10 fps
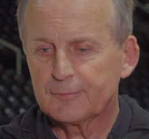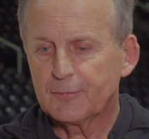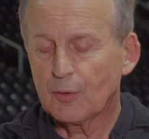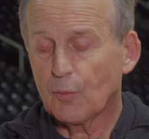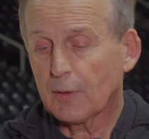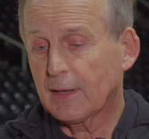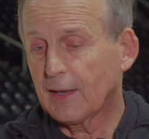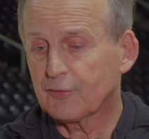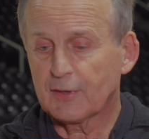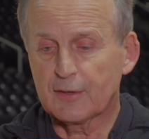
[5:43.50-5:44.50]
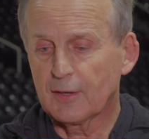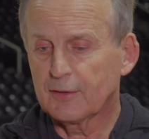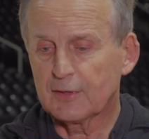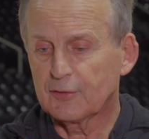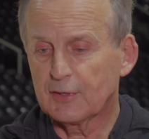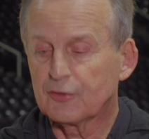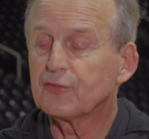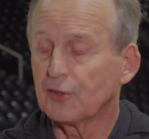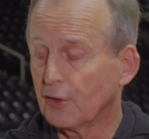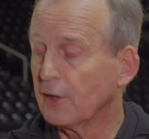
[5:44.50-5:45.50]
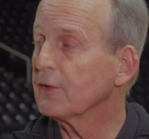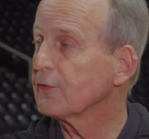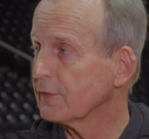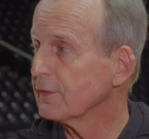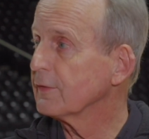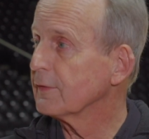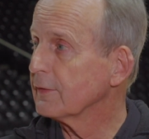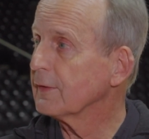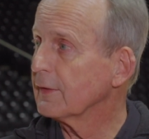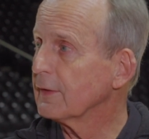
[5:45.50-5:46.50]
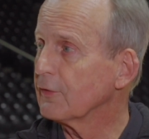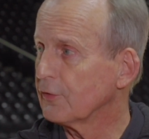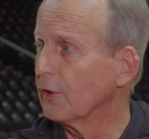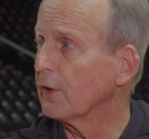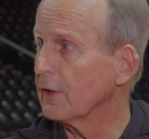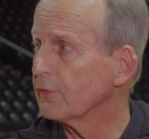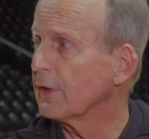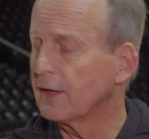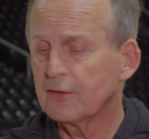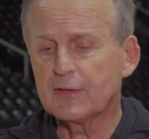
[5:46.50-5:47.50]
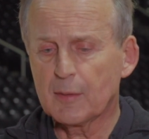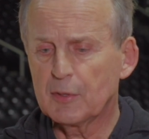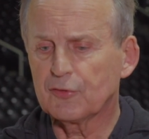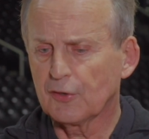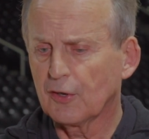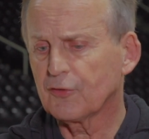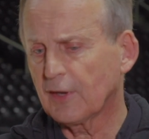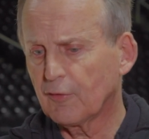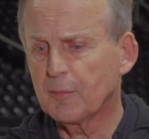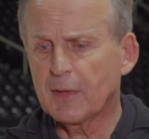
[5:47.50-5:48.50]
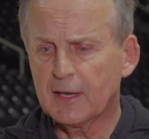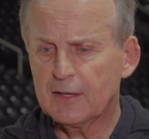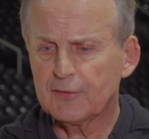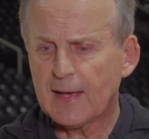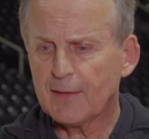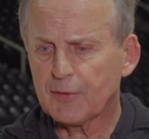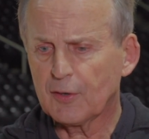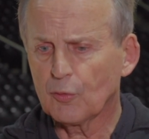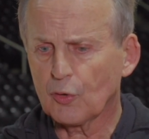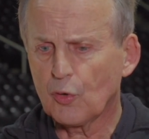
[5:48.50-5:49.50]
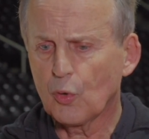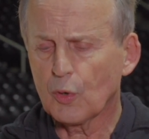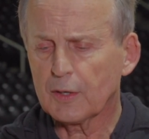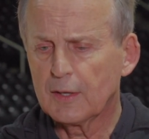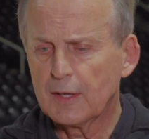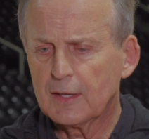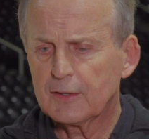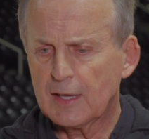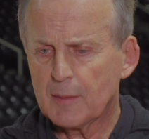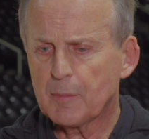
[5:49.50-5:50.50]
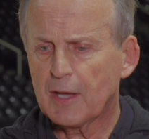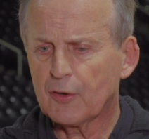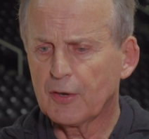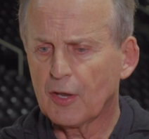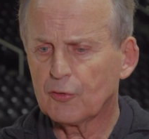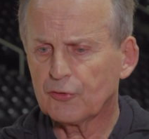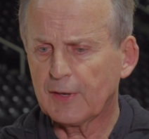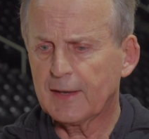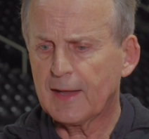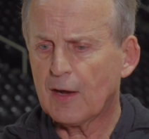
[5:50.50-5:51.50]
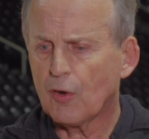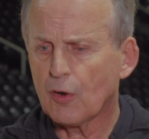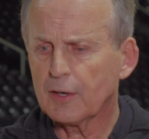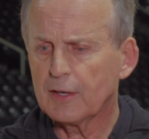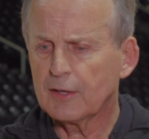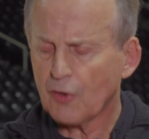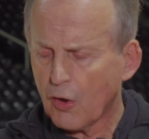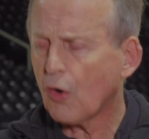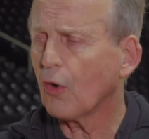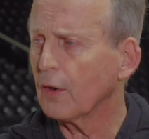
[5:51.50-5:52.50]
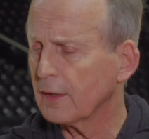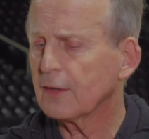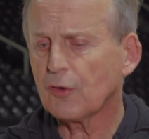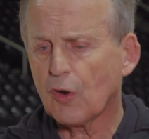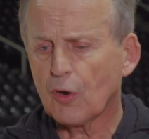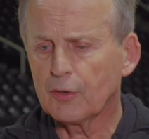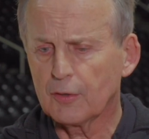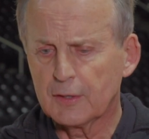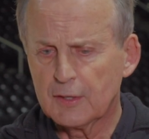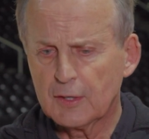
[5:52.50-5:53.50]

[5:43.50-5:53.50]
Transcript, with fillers: you know what can I say? No, it's, it's, it's, serious, it's serious, and he's got to be serious every minute he's out there on the court to get better and understand how hard it is. It's hard. It's hard to